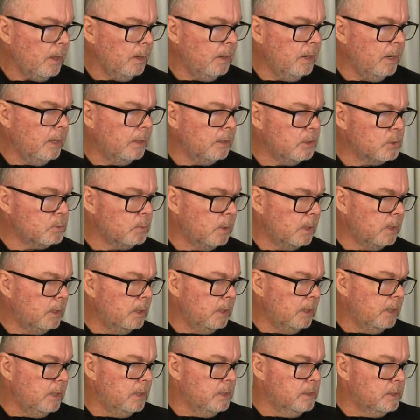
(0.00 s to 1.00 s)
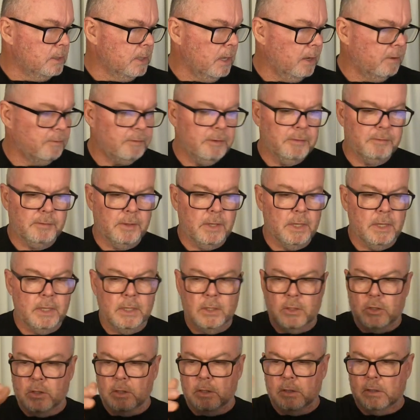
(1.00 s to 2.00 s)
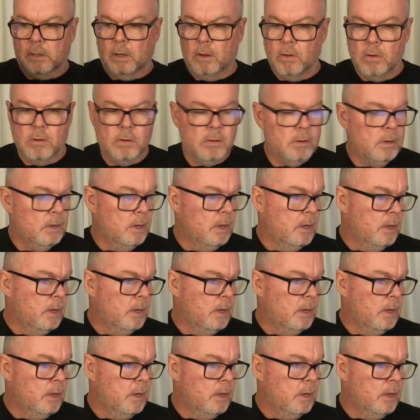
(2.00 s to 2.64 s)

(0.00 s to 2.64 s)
Now this one is 15 inches long.